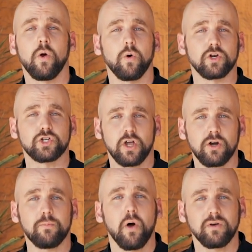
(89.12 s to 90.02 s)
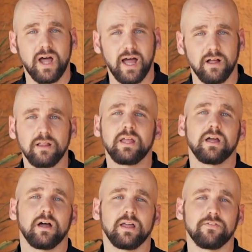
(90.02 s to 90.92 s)
or a shutter mode dial
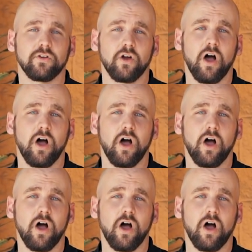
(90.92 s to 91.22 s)
if you're